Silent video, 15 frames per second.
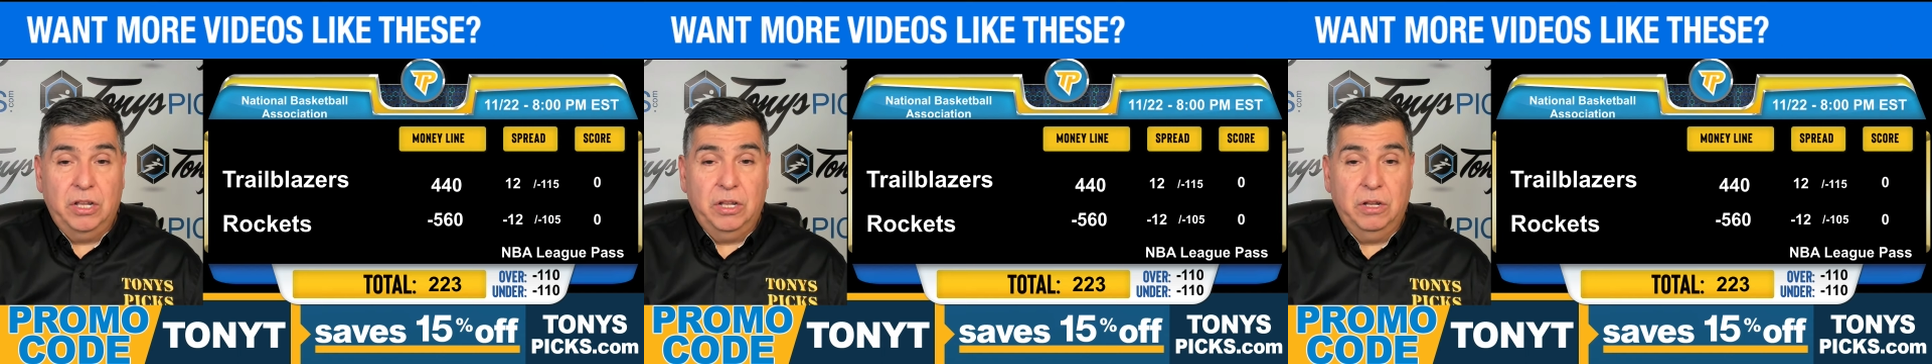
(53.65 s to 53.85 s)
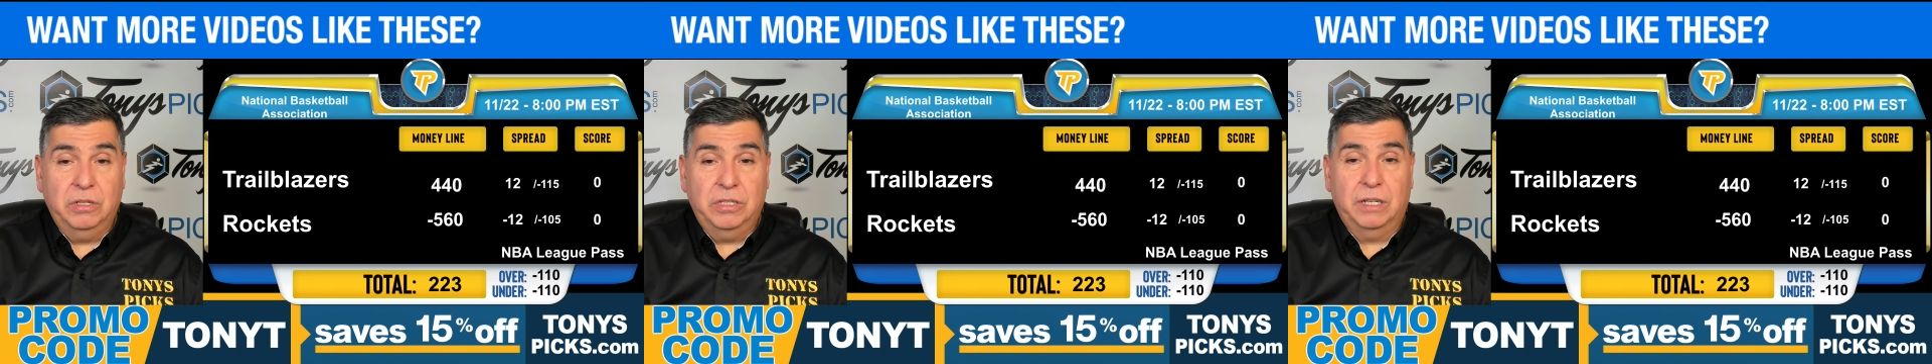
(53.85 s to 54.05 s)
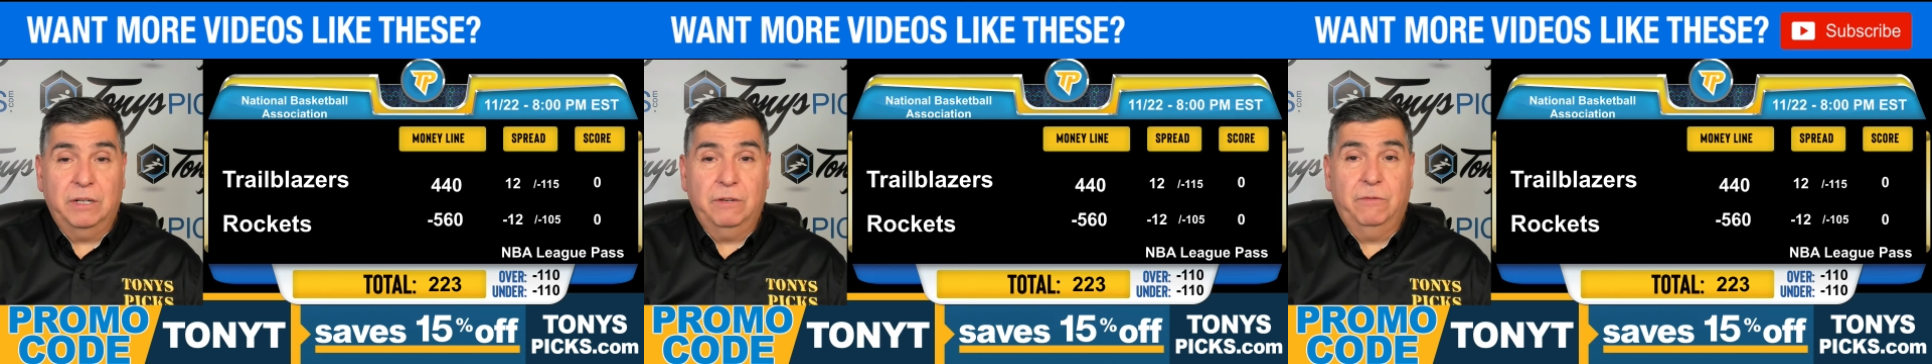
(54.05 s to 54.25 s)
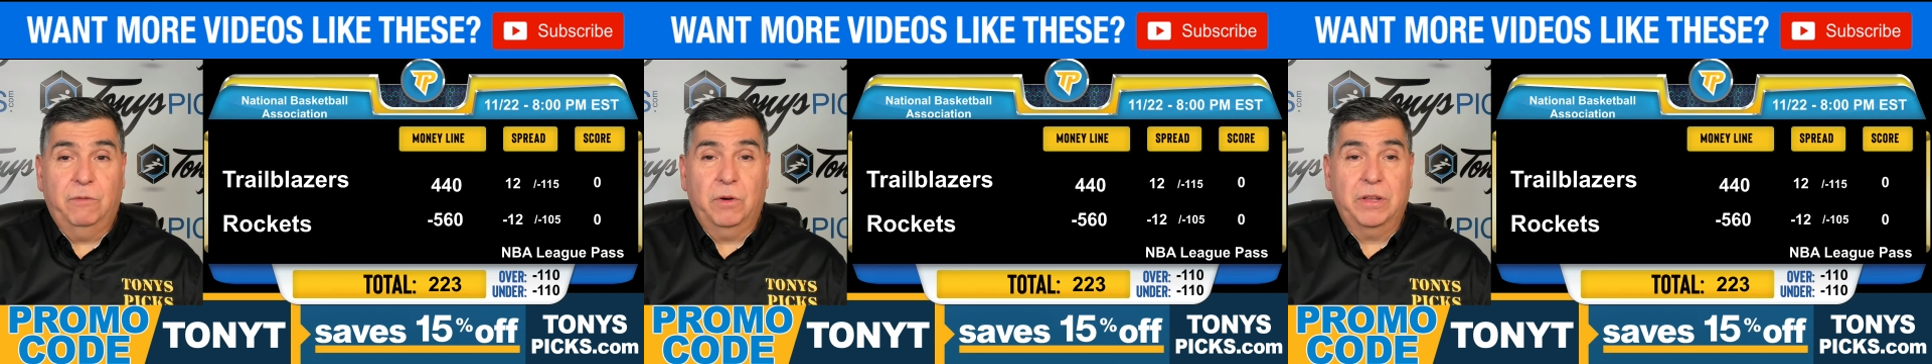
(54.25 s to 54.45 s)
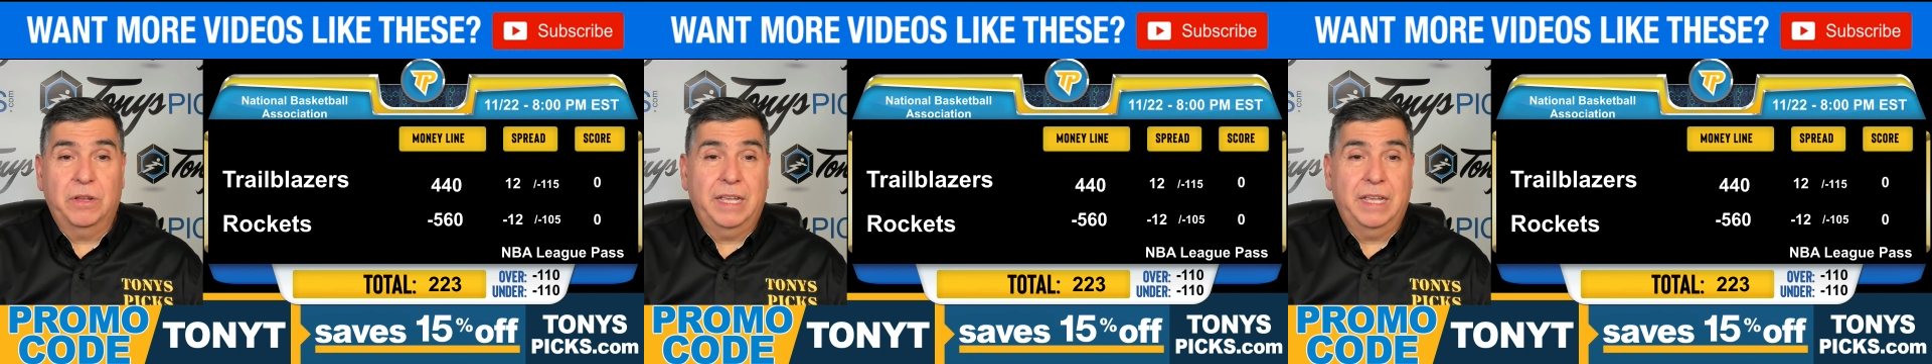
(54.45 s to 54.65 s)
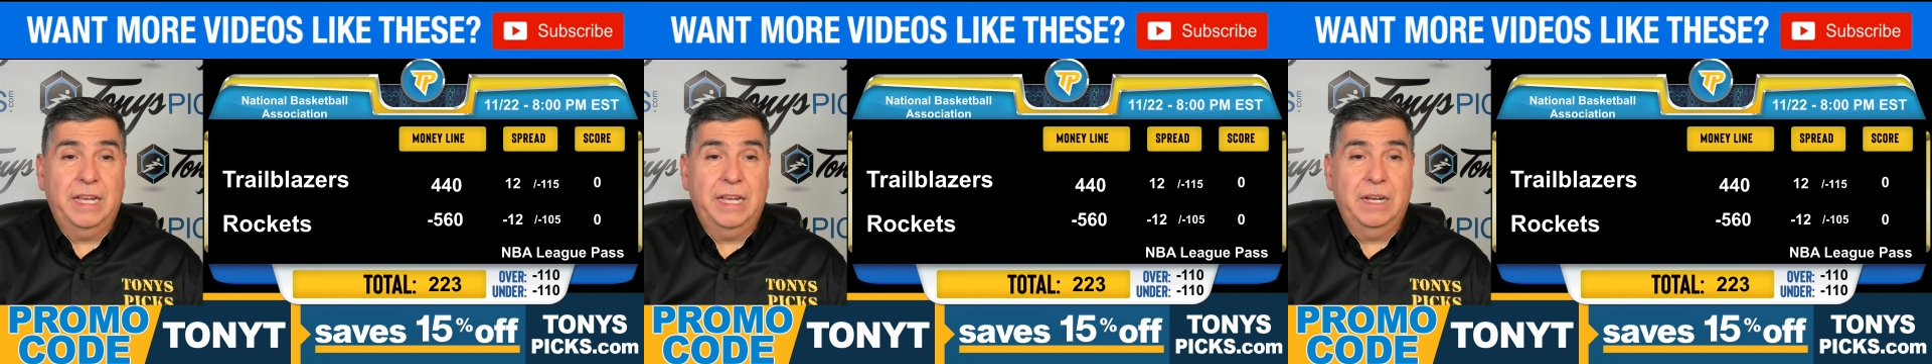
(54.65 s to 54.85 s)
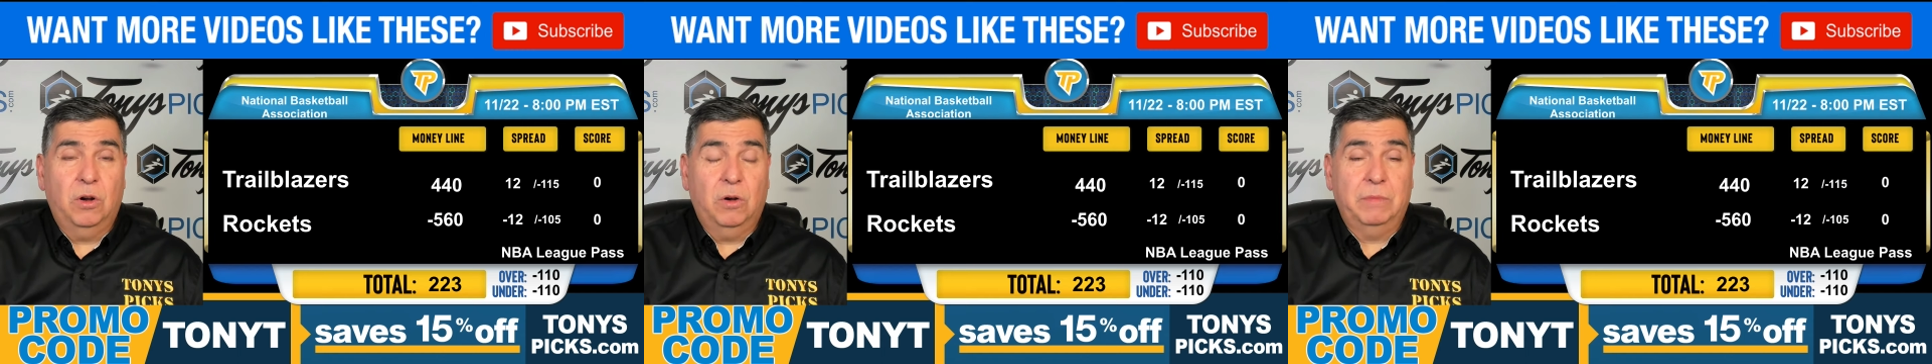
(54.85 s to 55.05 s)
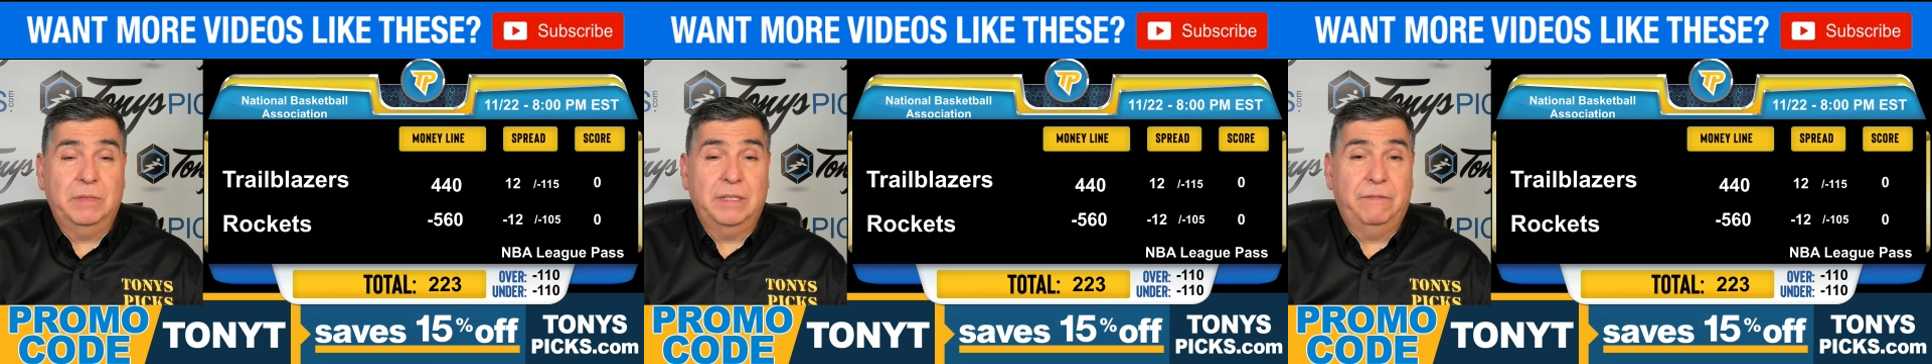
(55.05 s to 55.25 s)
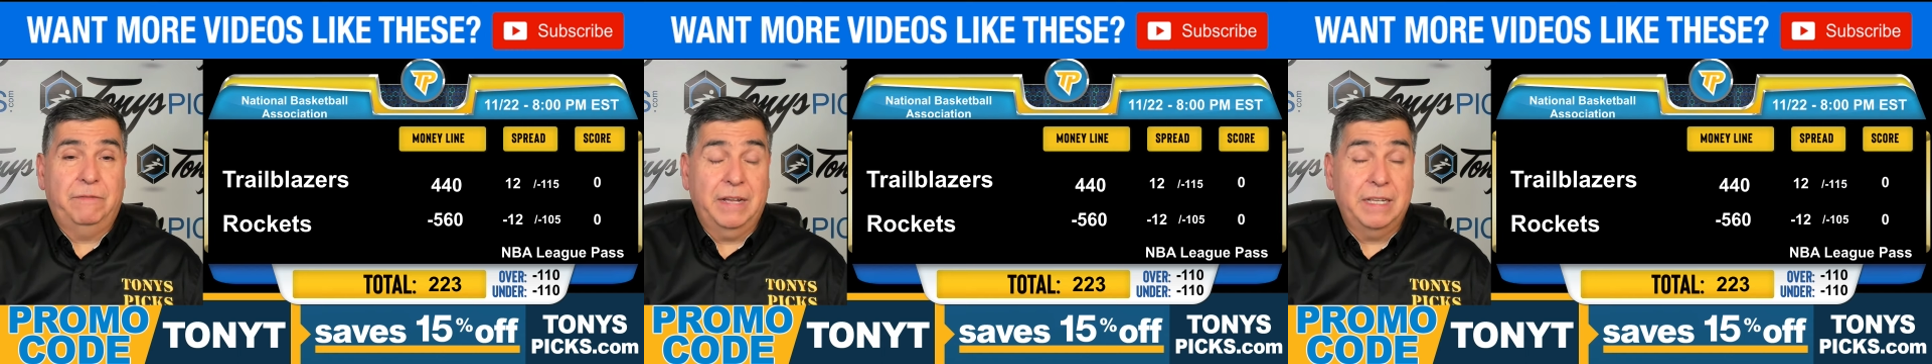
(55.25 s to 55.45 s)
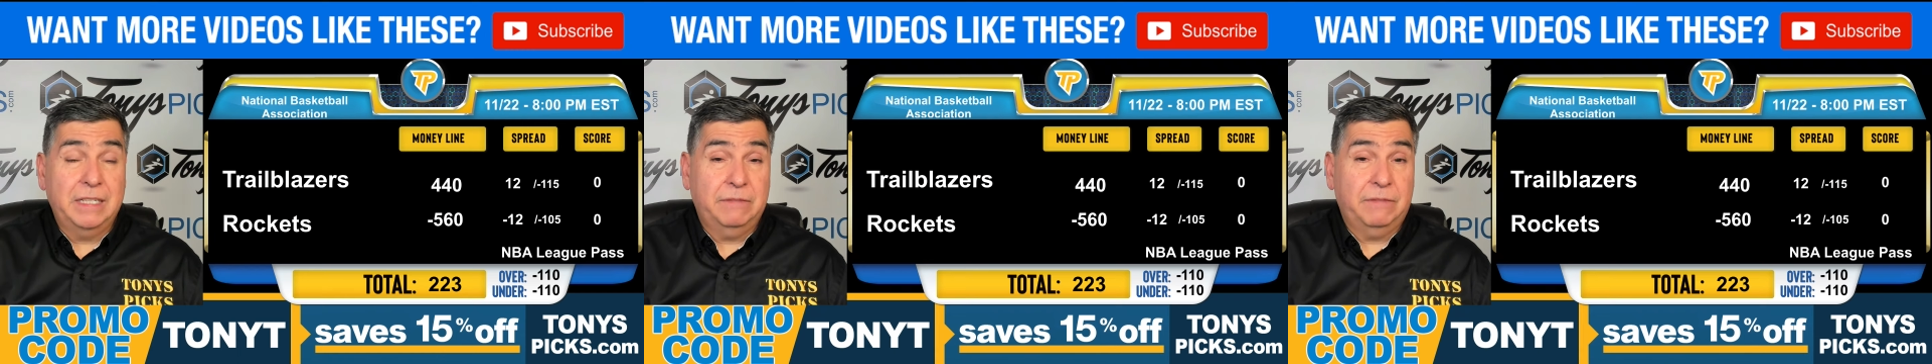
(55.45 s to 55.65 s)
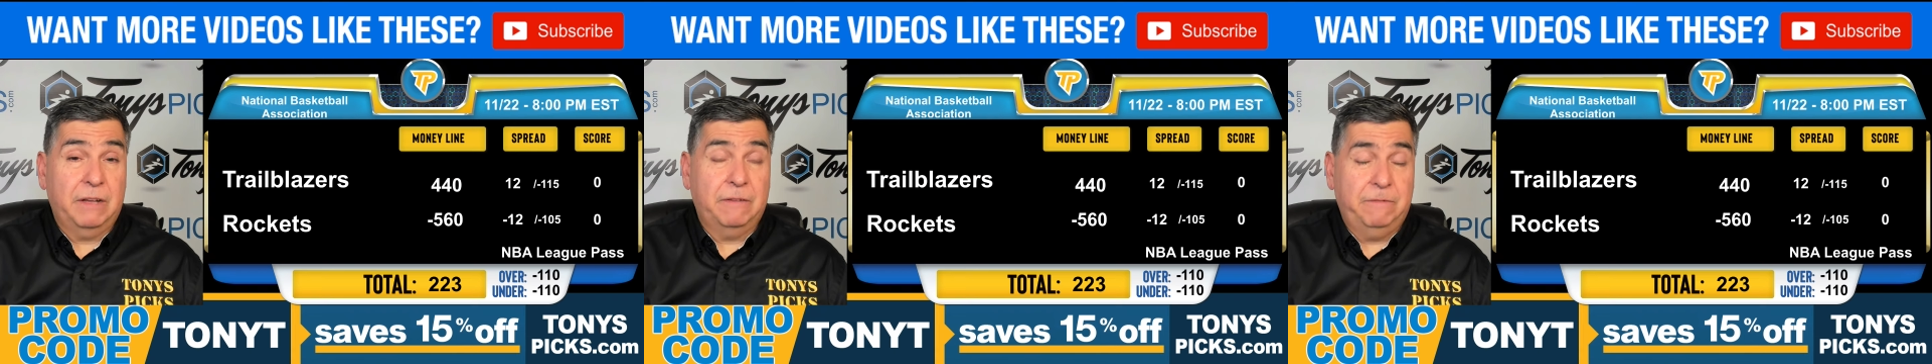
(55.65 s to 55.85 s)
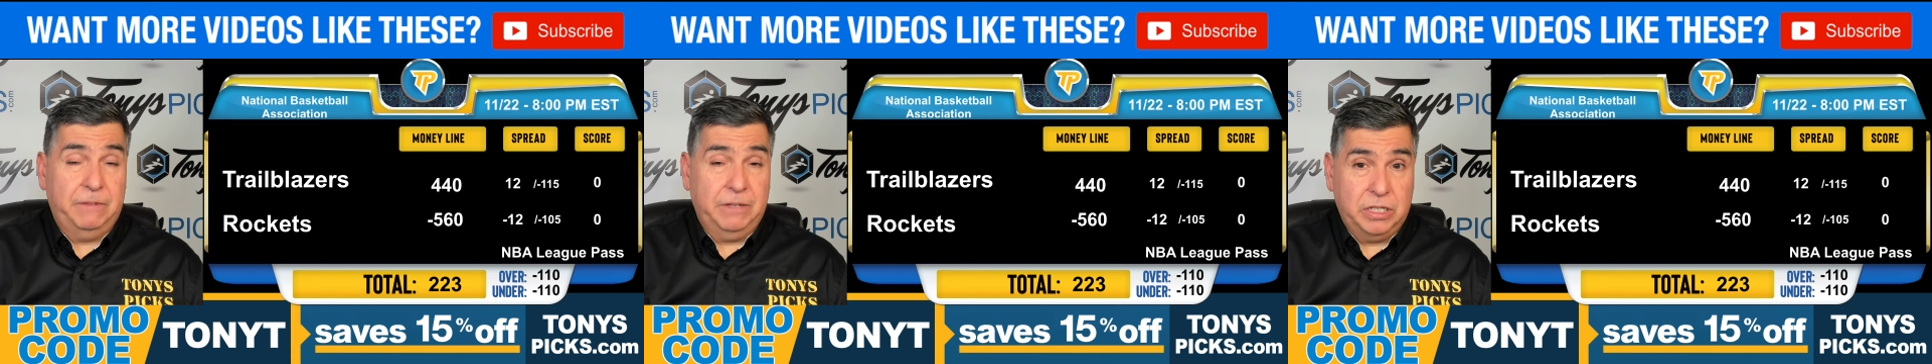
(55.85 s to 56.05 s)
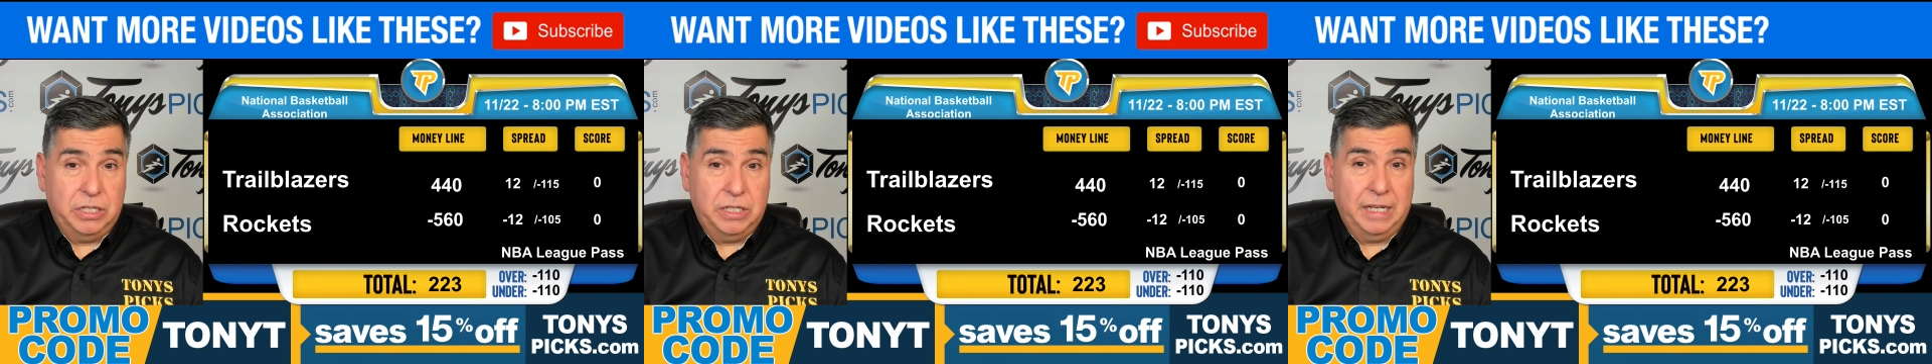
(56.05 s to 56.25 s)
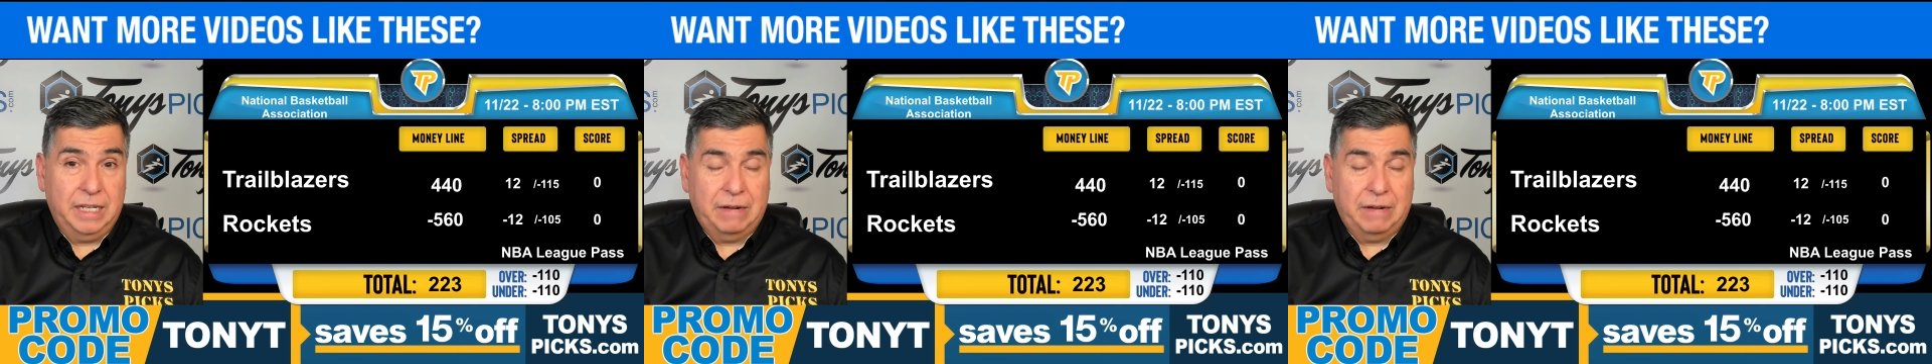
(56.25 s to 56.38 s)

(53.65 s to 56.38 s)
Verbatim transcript: Houston, fourth in home defensive efficiency,